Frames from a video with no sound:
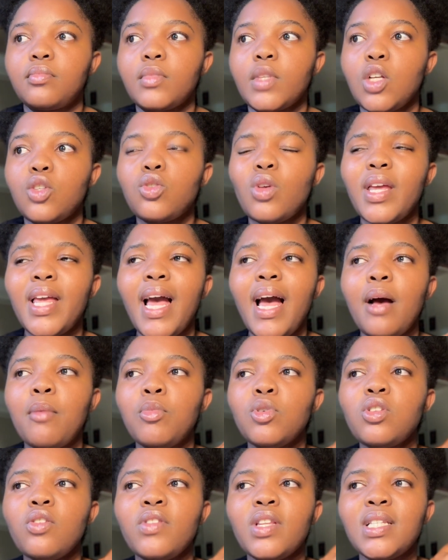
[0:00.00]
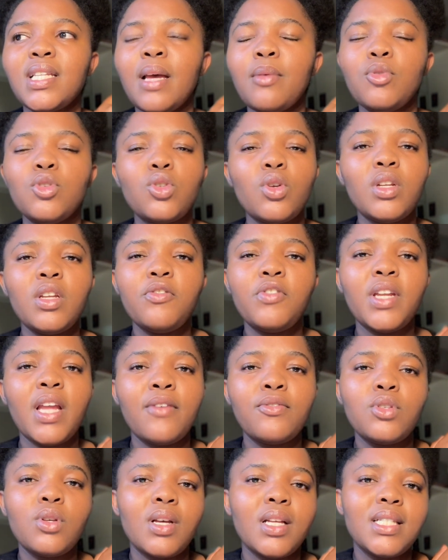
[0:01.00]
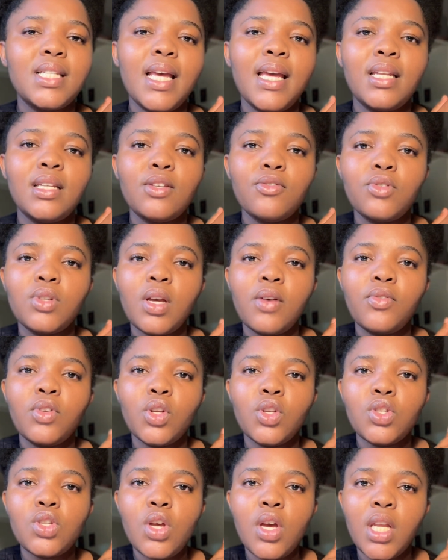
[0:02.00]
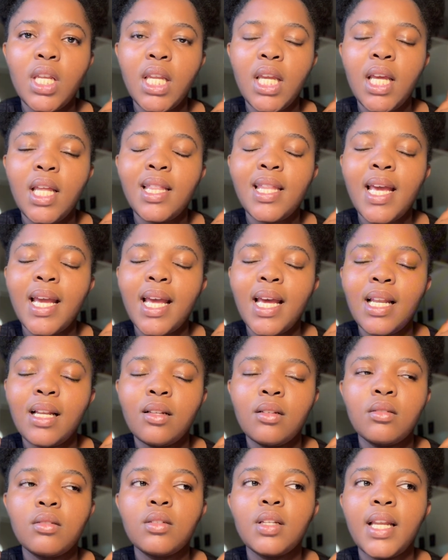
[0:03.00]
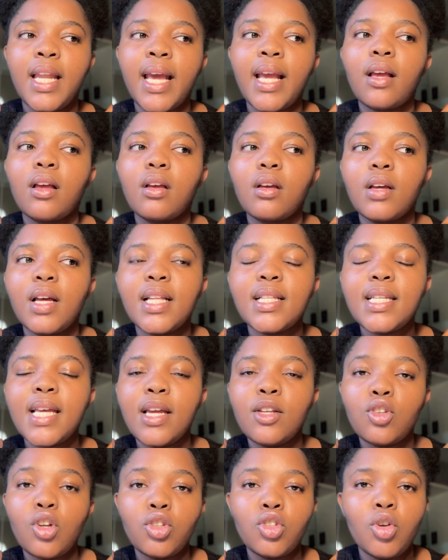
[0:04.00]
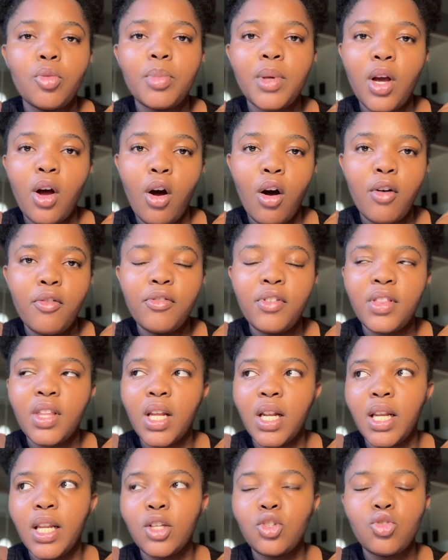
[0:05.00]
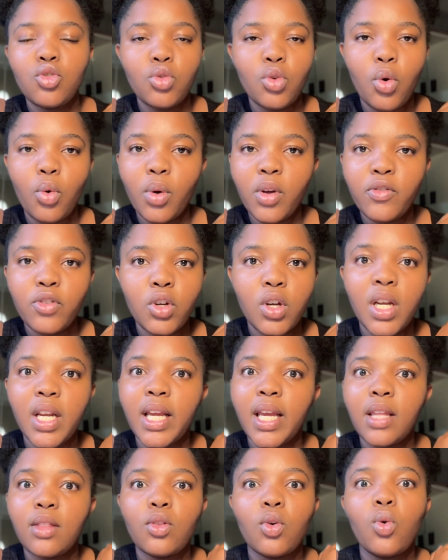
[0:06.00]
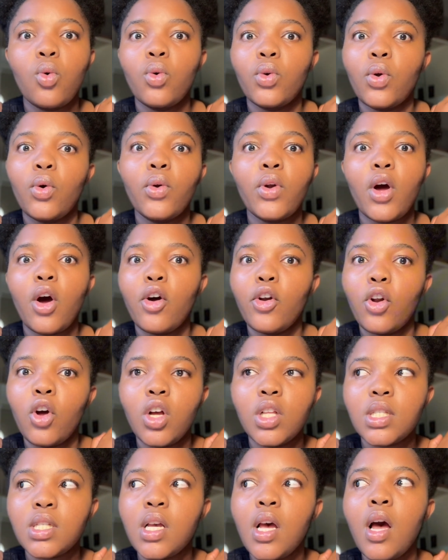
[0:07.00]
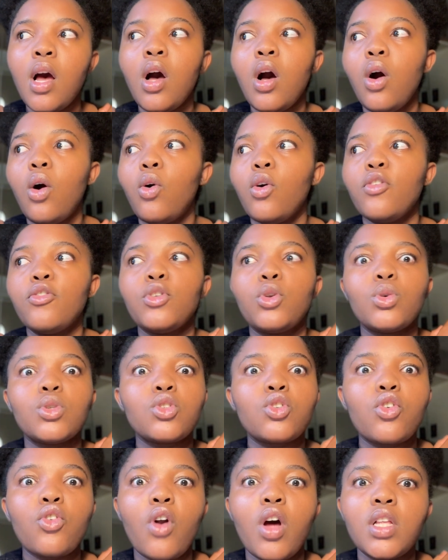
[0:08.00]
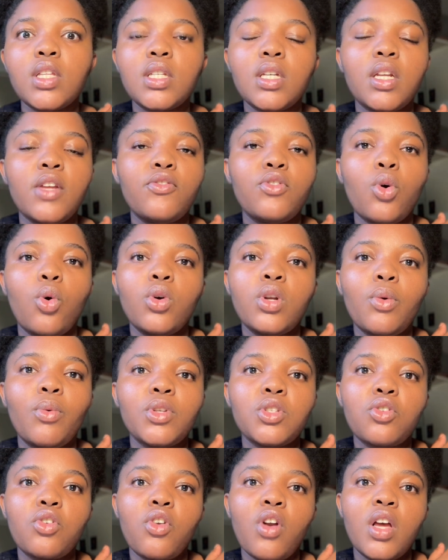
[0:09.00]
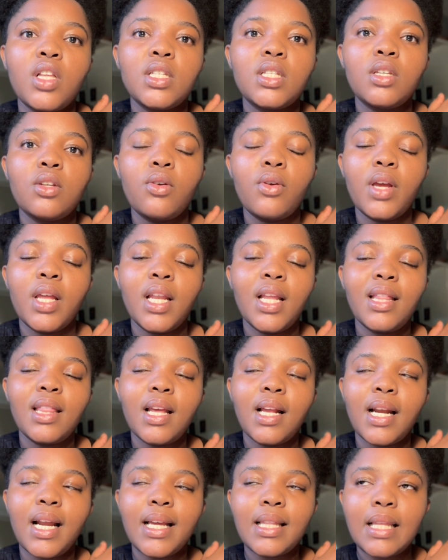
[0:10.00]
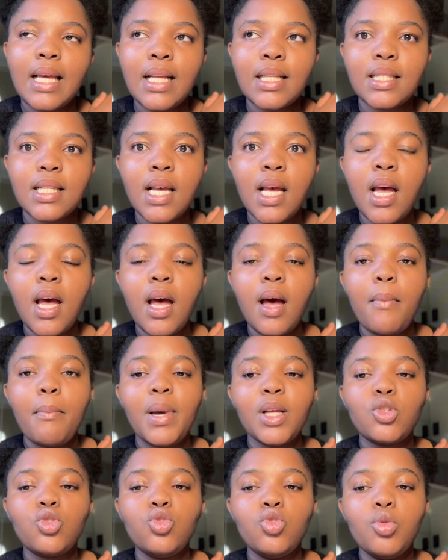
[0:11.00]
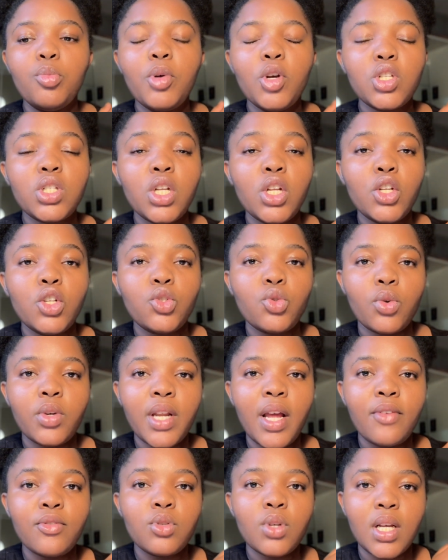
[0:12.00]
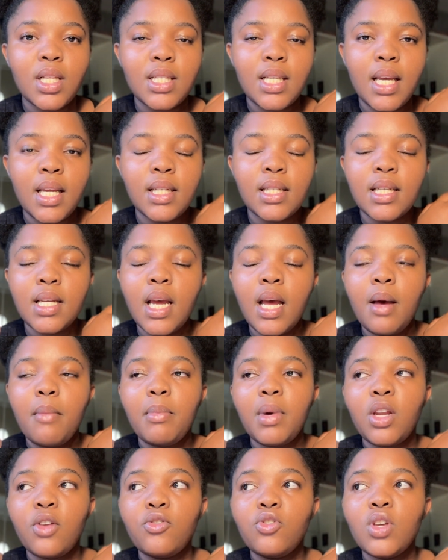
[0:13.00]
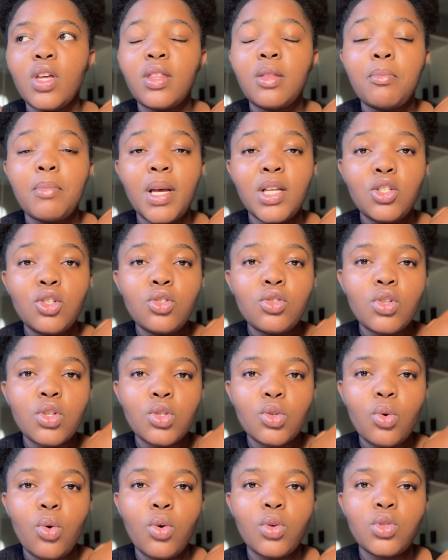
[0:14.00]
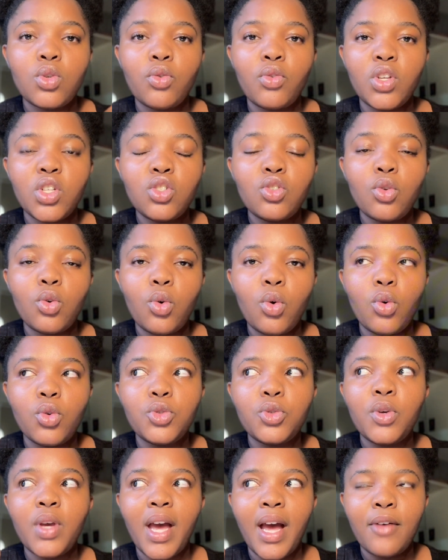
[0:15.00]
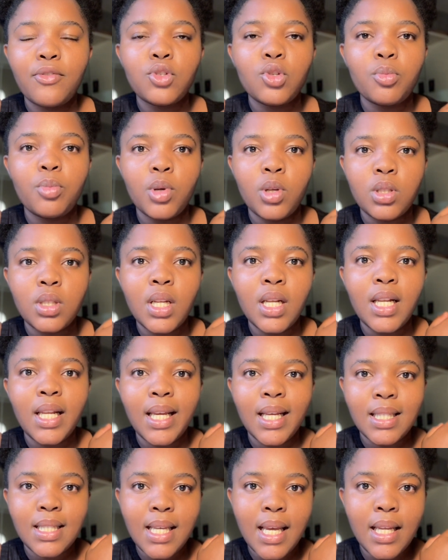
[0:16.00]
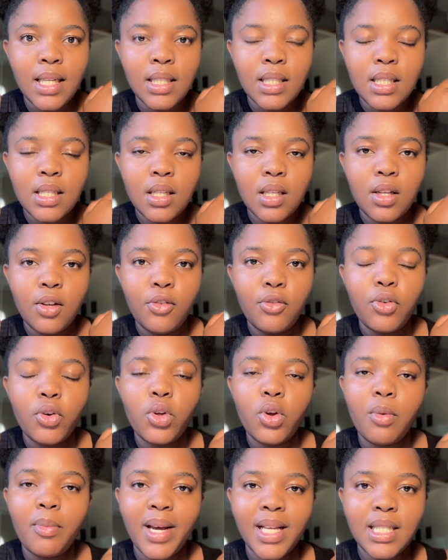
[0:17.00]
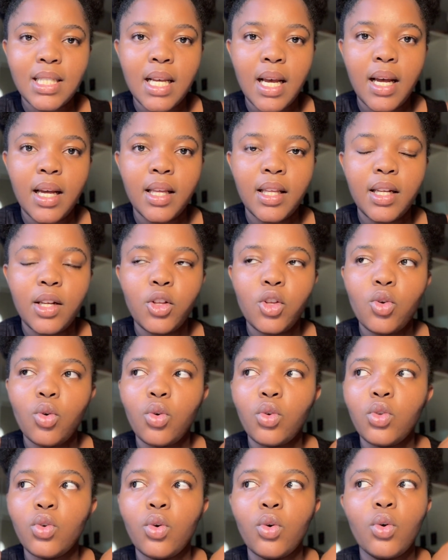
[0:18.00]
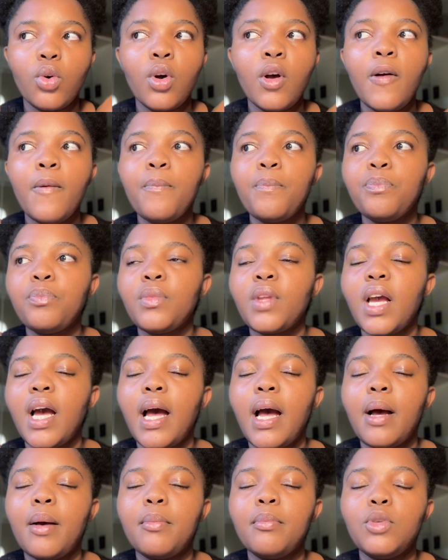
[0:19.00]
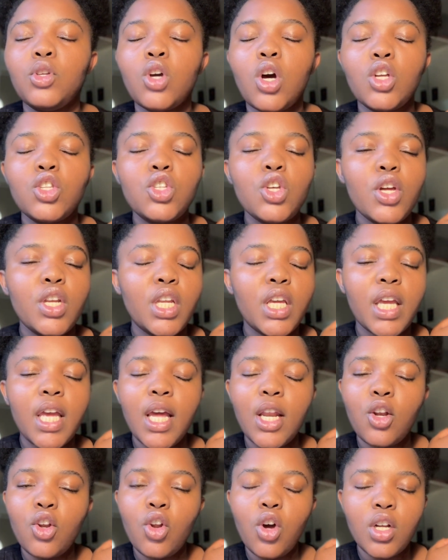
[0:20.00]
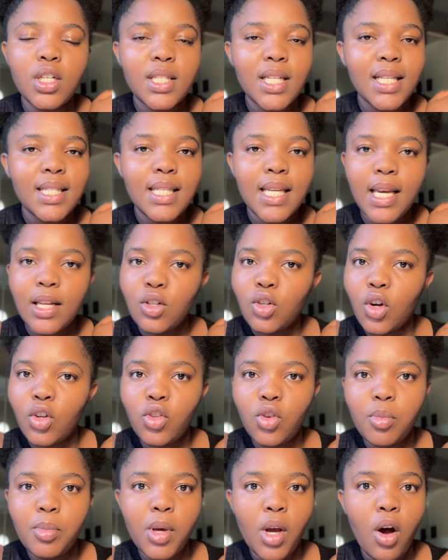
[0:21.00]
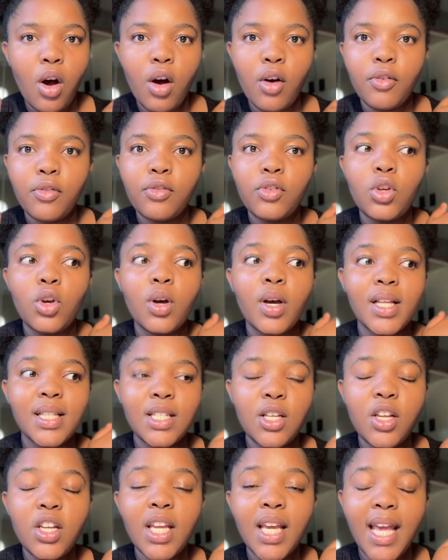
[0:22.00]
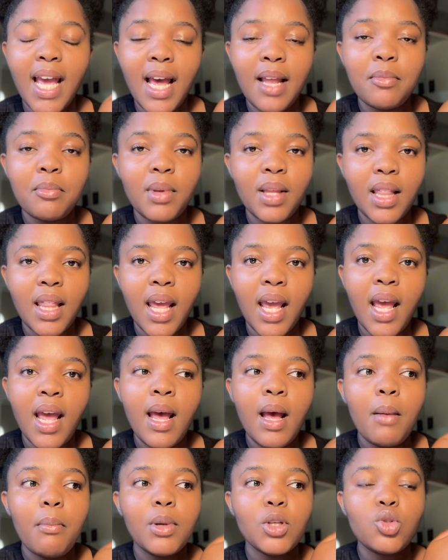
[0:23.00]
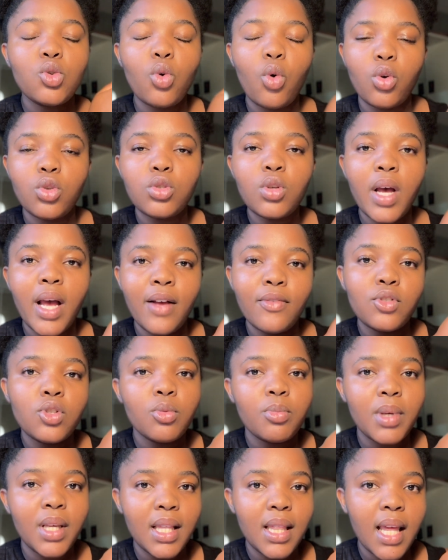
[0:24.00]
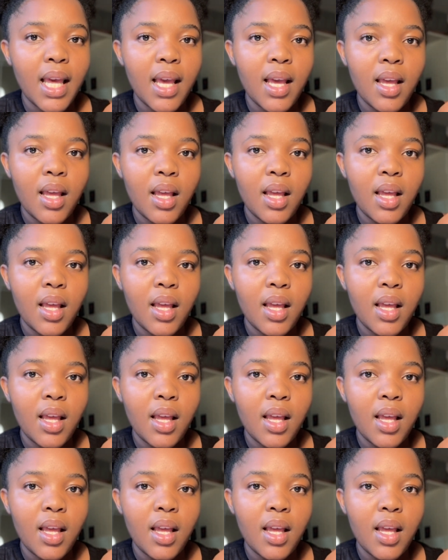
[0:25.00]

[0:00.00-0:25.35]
So yeah, most of the time you don't even have to attend. If you have an attorney, they can like attend on your behalf and then let you know if you're gonna get the court order or not, or if it was granted, if the order was granted or anything like that. But you personally don't have to attend. But if you're at the magistrate's court or regional court, you have to personally attend for your matter. Your attorney cannot attend on your behalf. Your attorney can be there, but you also have to be there